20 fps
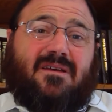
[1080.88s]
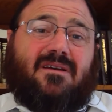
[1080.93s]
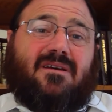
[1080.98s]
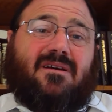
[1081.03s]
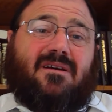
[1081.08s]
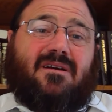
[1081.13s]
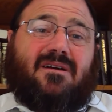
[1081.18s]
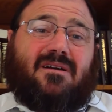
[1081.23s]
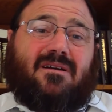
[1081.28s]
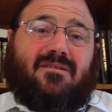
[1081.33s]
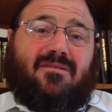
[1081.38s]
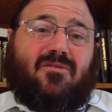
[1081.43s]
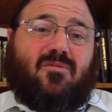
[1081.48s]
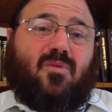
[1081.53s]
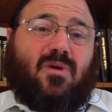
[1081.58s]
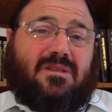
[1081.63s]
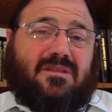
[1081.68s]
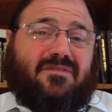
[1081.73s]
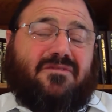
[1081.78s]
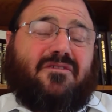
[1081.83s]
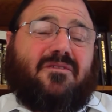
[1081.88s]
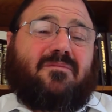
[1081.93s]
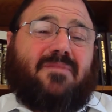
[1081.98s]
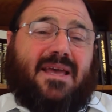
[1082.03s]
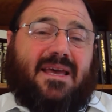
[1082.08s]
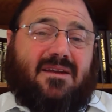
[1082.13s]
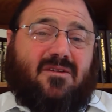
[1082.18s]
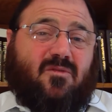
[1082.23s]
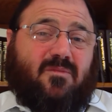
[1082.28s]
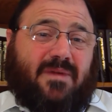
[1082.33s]
the wonderful
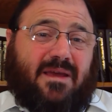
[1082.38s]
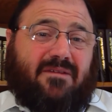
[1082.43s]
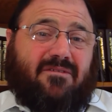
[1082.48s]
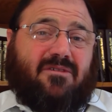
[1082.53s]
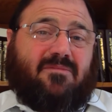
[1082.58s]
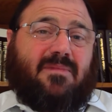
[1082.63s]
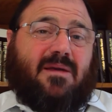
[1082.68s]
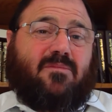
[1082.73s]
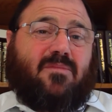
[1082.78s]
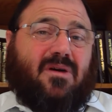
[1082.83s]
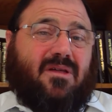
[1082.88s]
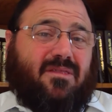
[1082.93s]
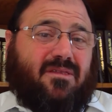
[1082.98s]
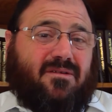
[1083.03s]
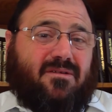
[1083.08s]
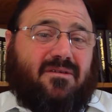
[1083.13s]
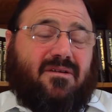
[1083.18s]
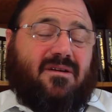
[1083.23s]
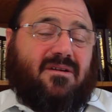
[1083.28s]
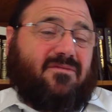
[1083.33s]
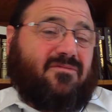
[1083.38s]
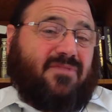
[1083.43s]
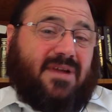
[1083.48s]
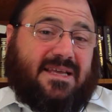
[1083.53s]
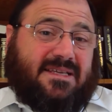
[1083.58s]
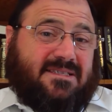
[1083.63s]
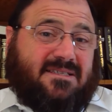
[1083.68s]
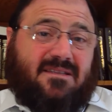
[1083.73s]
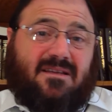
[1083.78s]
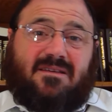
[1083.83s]
man who married my mother,
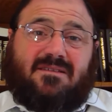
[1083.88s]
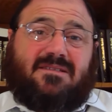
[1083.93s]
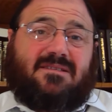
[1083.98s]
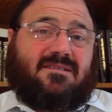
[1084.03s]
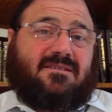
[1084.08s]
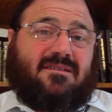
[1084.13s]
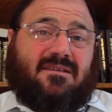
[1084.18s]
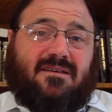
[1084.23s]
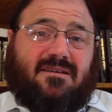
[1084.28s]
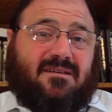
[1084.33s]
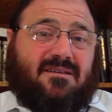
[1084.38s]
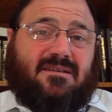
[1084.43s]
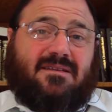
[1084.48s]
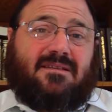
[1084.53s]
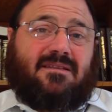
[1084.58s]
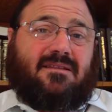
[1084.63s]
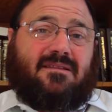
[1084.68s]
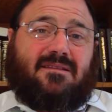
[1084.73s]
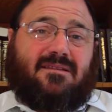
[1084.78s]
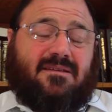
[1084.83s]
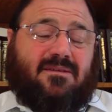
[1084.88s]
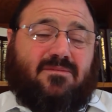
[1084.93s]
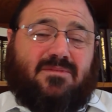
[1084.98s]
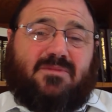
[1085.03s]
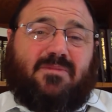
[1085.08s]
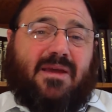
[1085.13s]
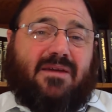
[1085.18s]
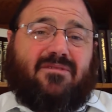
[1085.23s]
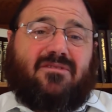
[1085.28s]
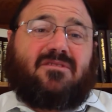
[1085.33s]
raised us. He was
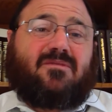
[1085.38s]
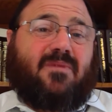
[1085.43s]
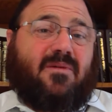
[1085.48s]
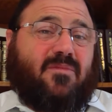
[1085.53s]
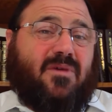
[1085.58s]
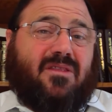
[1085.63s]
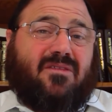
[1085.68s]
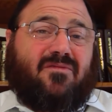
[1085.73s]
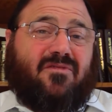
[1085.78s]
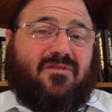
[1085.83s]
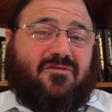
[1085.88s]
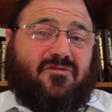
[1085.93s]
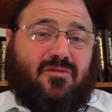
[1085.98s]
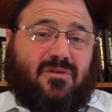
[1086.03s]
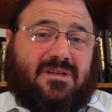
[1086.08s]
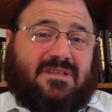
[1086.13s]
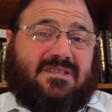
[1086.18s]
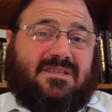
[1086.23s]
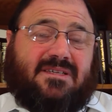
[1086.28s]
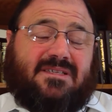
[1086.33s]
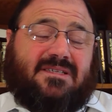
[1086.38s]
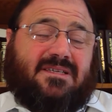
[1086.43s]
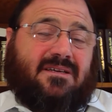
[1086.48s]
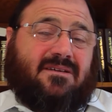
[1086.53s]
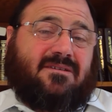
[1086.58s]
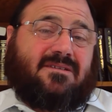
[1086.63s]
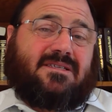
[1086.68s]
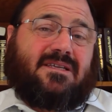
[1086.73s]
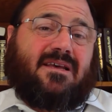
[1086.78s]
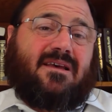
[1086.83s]
married to my mother for 46
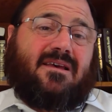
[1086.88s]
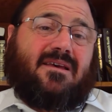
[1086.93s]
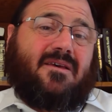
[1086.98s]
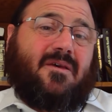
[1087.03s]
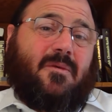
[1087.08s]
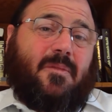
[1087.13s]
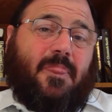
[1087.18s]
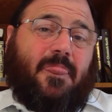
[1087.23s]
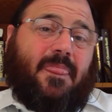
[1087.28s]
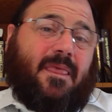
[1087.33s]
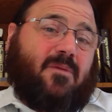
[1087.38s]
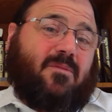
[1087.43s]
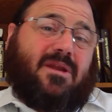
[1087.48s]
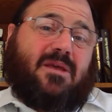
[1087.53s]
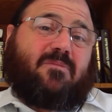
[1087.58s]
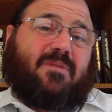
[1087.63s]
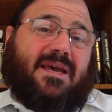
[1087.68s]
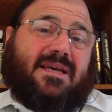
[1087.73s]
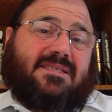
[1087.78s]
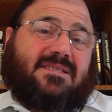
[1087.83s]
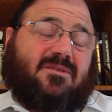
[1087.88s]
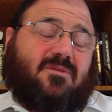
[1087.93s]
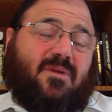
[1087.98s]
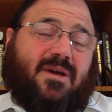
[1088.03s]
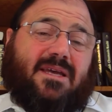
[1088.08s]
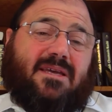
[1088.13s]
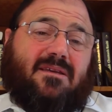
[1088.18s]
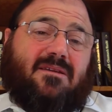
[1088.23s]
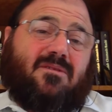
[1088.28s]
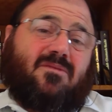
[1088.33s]
years. And when he passed
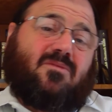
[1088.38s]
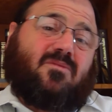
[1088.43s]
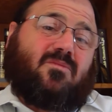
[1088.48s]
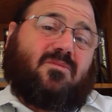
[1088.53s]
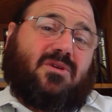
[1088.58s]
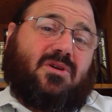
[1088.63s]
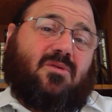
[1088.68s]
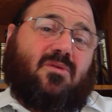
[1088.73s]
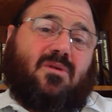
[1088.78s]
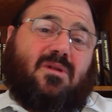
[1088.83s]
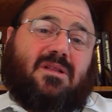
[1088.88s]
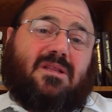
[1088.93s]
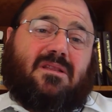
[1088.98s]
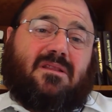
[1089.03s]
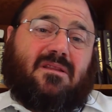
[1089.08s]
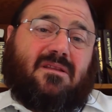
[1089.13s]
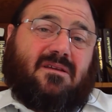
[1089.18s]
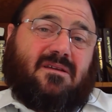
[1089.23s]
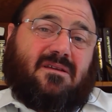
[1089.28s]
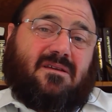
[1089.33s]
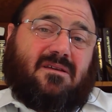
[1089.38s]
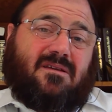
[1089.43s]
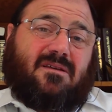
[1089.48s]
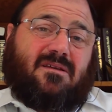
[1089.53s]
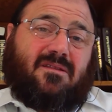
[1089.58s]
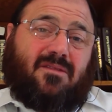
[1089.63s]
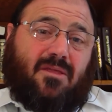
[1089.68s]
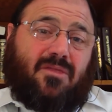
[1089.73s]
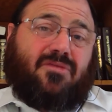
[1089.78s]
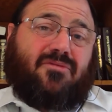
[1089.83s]
away, we all,
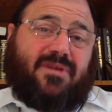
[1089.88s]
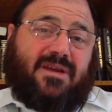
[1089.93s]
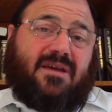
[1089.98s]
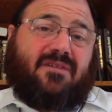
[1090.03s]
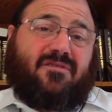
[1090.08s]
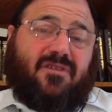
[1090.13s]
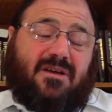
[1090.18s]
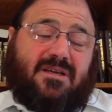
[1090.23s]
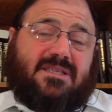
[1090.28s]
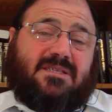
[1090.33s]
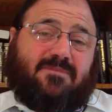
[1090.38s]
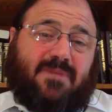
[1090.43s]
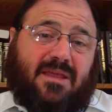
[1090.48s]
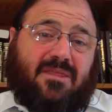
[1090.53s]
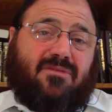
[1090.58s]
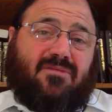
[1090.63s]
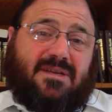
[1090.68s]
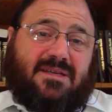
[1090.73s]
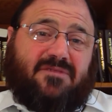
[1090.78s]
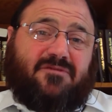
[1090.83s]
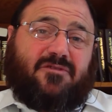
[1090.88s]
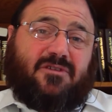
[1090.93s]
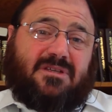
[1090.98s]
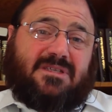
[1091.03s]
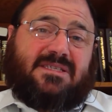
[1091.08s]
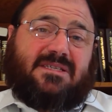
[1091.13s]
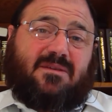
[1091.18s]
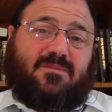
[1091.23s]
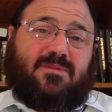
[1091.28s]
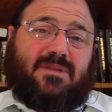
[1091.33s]
the three of us, my three full
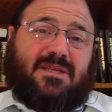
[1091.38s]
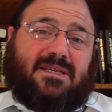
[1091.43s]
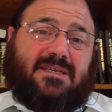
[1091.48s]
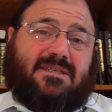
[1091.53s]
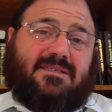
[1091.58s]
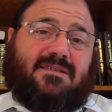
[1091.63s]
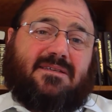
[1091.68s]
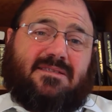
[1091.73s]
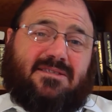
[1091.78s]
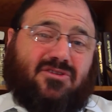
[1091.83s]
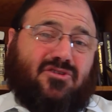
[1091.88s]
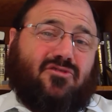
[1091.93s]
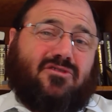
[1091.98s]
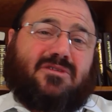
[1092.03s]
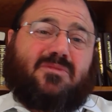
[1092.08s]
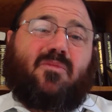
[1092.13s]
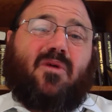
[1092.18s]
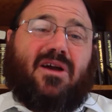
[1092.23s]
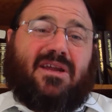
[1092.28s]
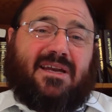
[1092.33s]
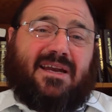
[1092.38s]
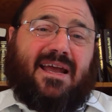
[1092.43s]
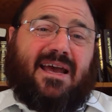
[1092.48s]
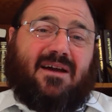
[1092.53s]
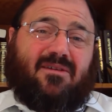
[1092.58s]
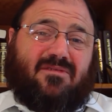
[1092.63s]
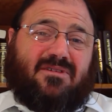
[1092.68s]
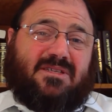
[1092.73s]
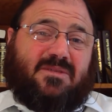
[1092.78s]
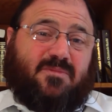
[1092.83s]
siblings, is yours, mine, and
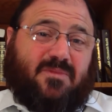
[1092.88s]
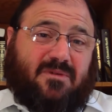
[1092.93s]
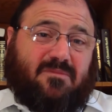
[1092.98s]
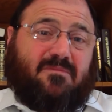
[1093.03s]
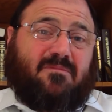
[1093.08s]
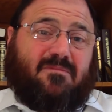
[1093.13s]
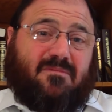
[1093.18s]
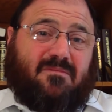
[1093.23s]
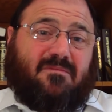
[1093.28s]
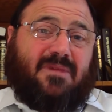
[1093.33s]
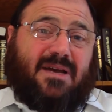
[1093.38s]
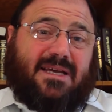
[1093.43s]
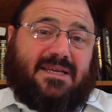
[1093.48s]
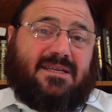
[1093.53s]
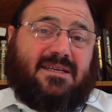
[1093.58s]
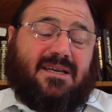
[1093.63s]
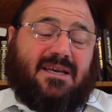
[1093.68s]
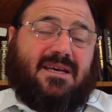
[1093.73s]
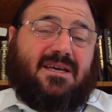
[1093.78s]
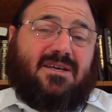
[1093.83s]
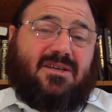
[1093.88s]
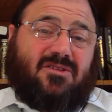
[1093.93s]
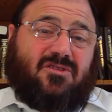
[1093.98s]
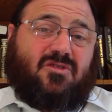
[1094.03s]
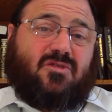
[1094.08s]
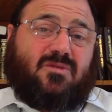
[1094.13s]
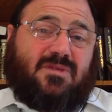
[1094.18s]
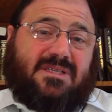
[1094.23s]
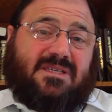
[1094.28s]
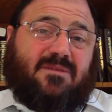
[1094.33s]
ours, but my
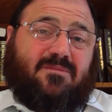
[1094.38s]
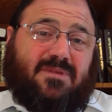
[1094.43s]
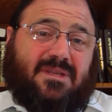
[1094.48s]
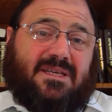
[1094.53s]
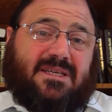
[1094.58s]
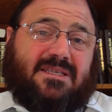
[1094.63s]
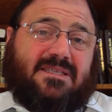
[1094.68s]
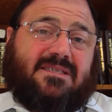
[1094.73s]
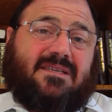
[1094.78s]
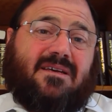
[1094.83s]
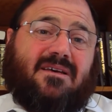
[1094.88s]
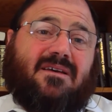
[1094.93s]
two siblings